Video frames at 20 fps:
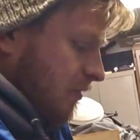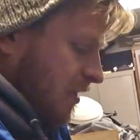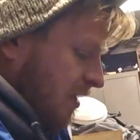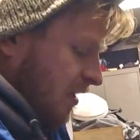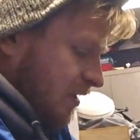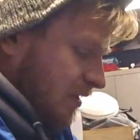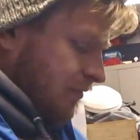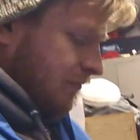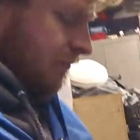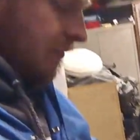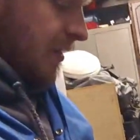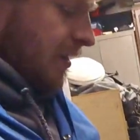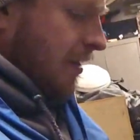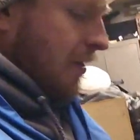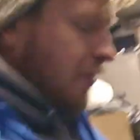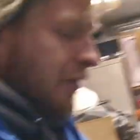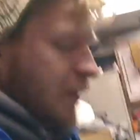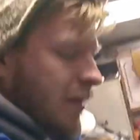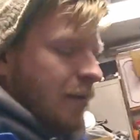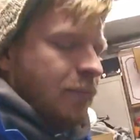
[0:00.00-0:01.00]

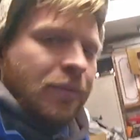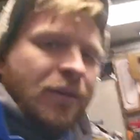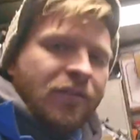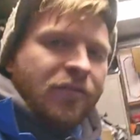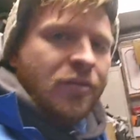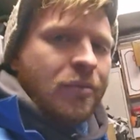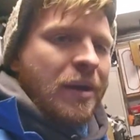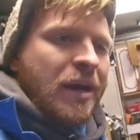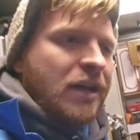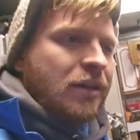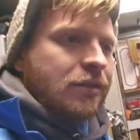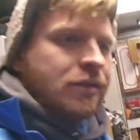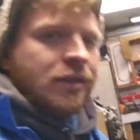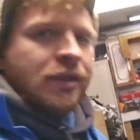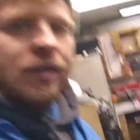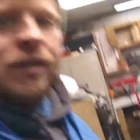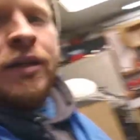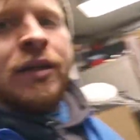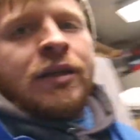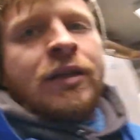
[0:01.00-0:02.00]
another couple of them out,
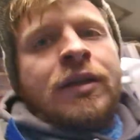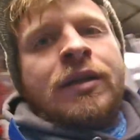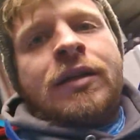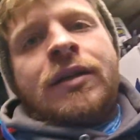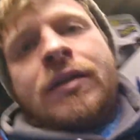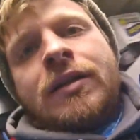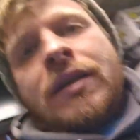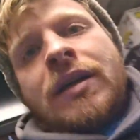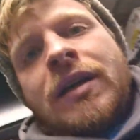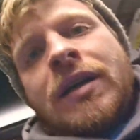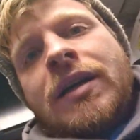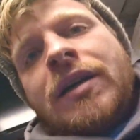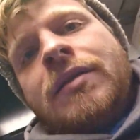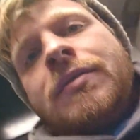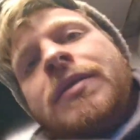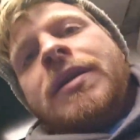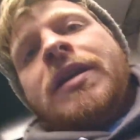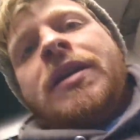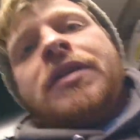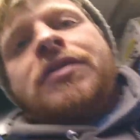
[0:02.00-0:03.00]

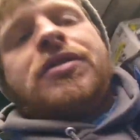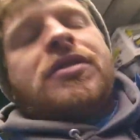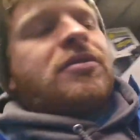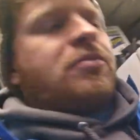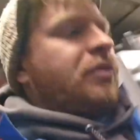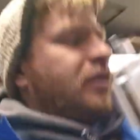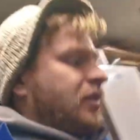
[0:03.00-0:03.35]
and I just